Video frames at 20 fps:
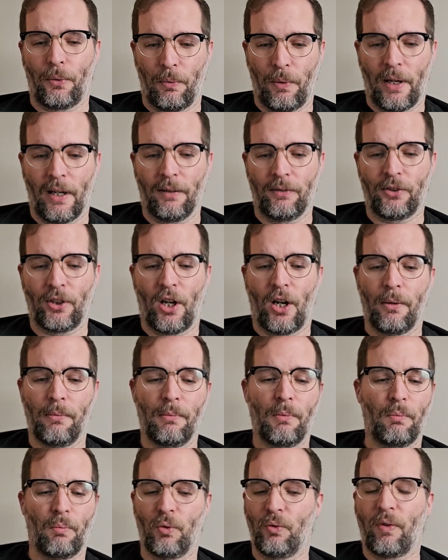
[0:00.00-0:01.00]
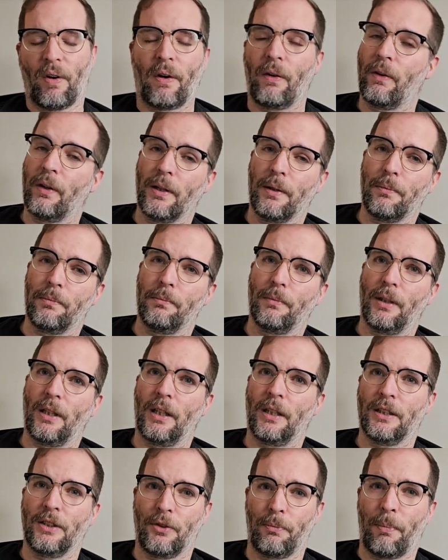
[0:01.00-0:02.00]
Wheel of Time and was very
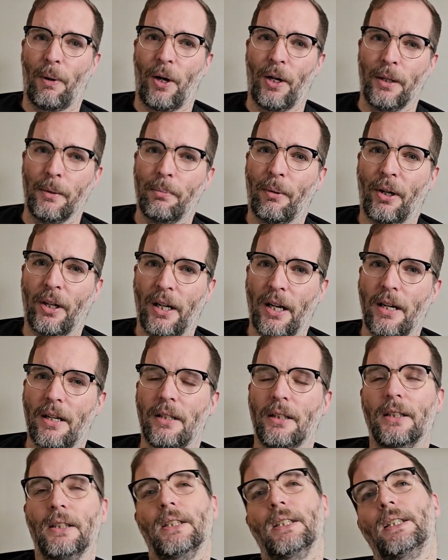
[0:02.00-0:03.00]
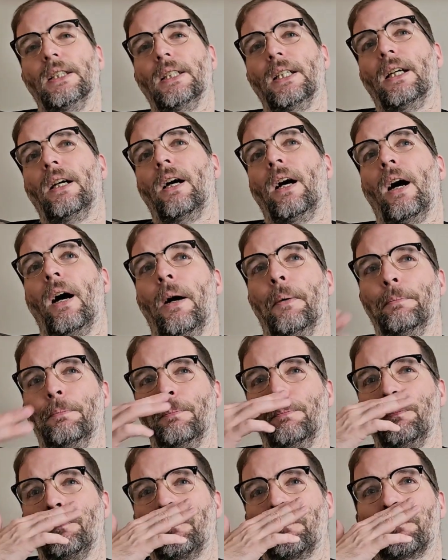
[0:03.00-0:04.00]
inspired by it.
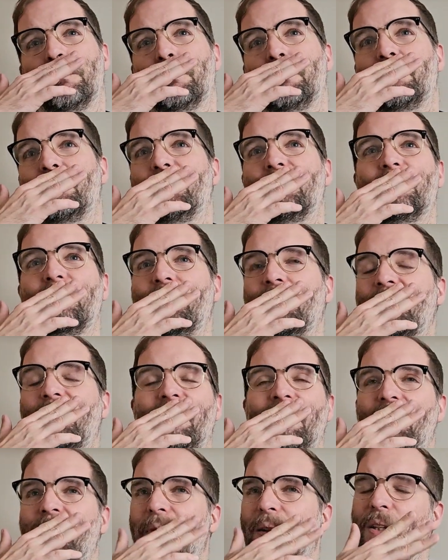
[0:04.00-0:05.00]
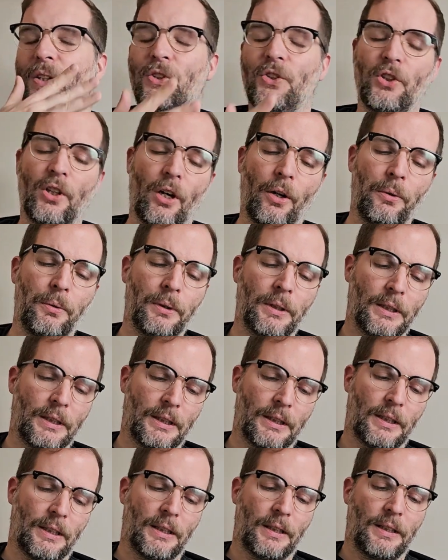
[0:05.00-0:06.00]
Um, so
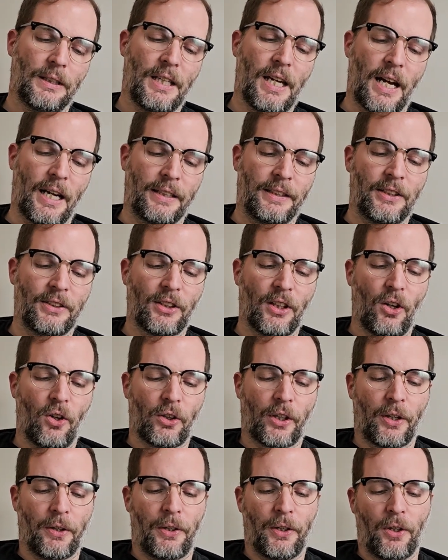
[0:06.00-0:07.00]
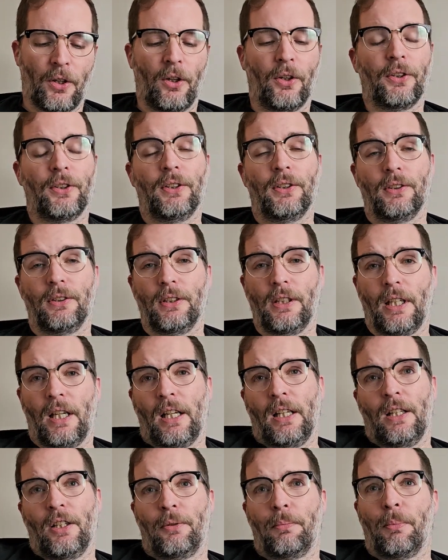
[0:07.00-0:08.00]
yeah, there's a lot going on
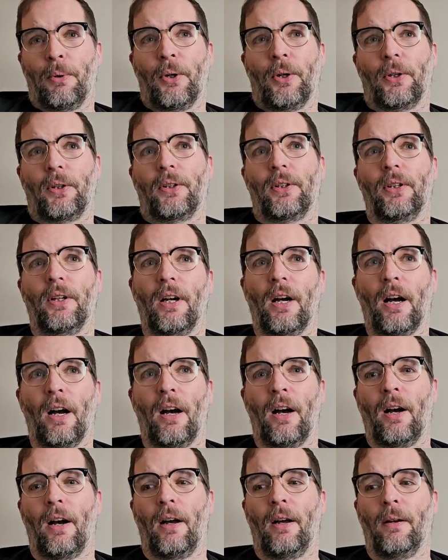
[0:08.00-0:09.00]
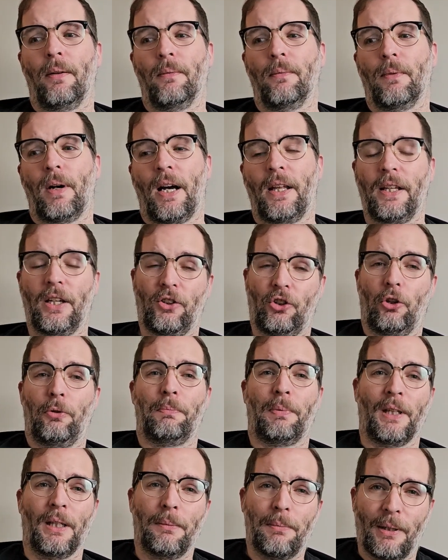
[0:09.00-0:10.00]
in this book. Um, and there should
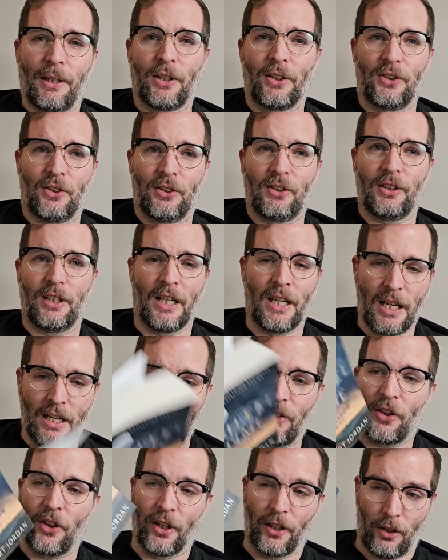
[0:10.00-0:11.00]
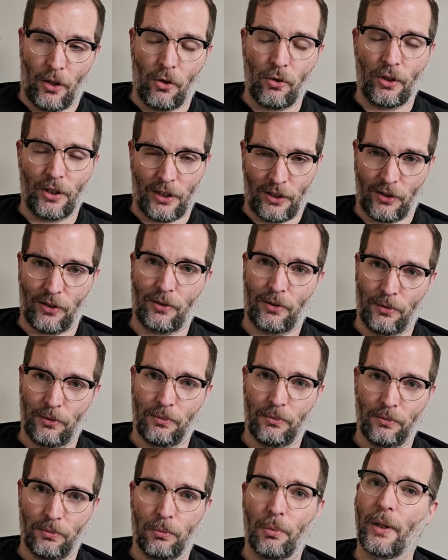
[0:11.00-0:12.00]
be, because it is the longest
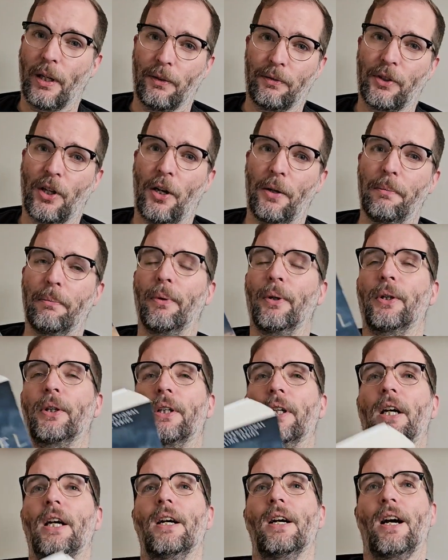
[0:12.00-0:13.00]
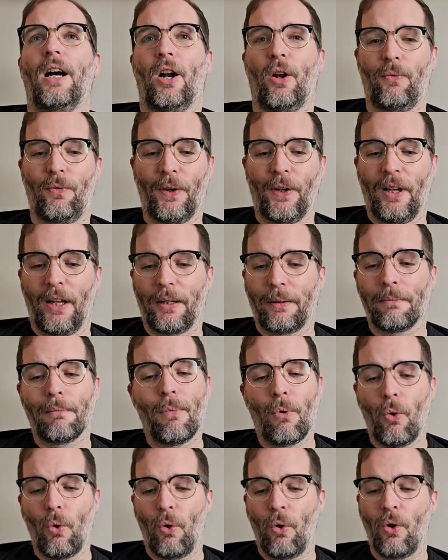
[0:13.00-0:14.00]
Wheel of Time book, and I feel like
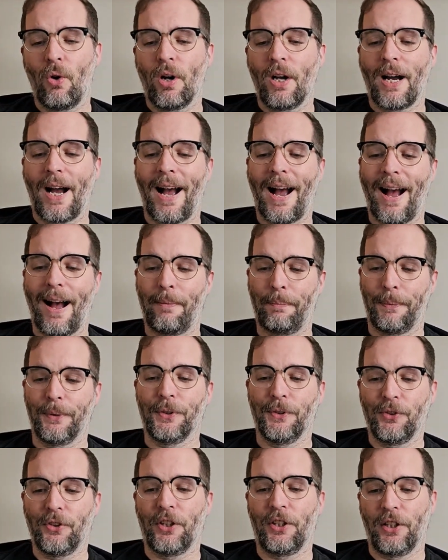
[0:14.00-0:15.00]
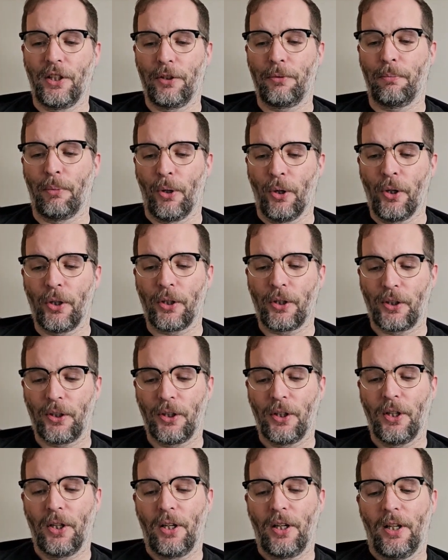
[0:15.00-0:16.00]
more happens in this book
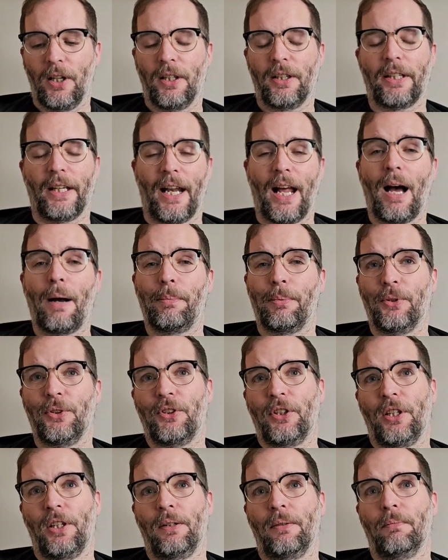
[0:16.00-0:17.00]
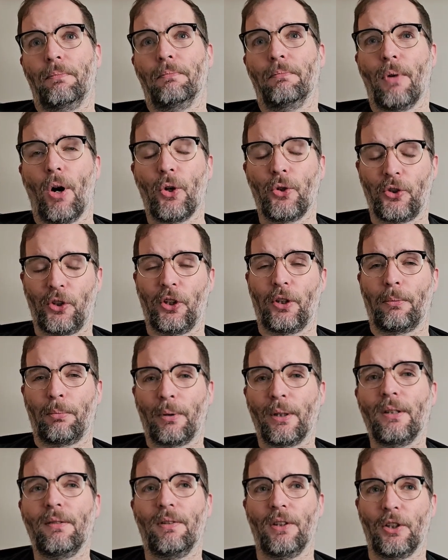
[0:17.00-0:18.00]
than happens in most of the
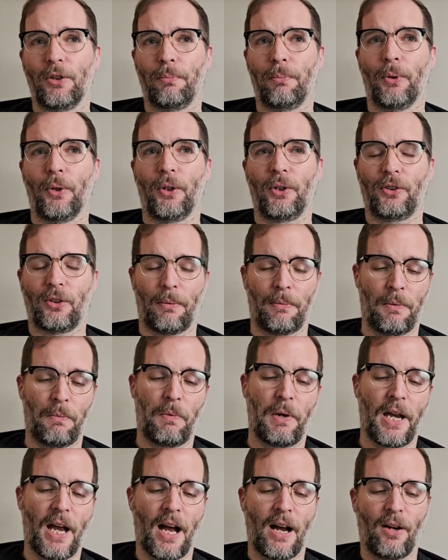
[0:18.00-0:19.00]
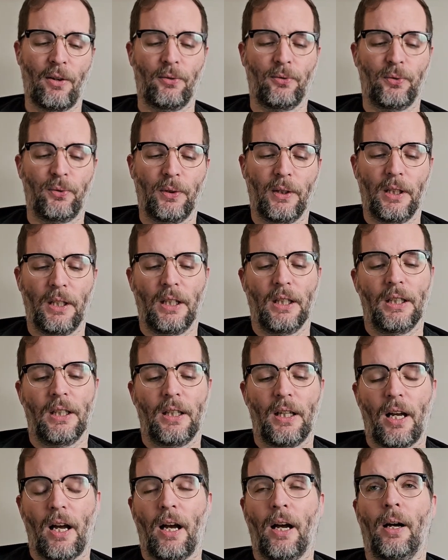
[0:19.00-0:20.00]
previous books. I mean, we have
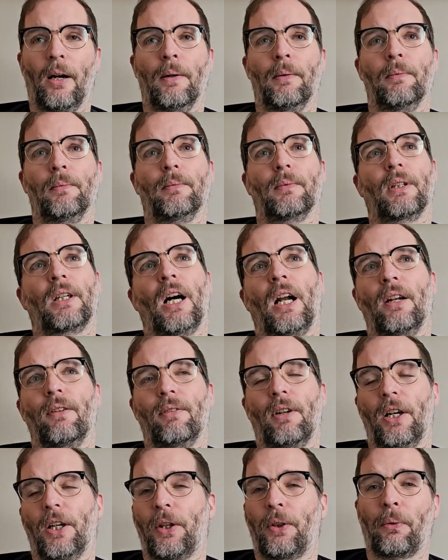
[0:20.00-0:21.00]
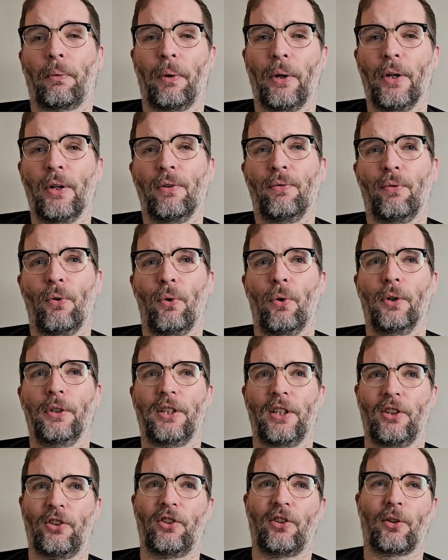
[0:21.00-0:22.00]
um, kind of like three or four
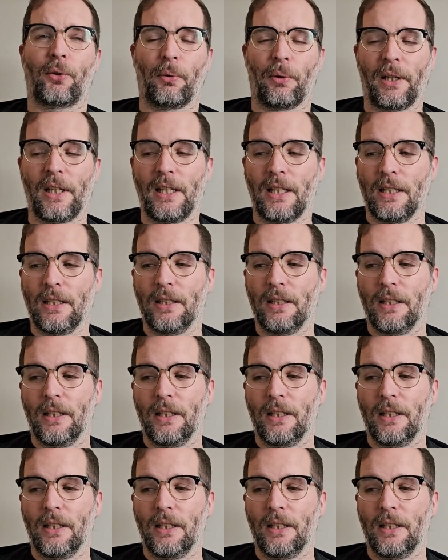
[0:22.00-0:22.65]
discrete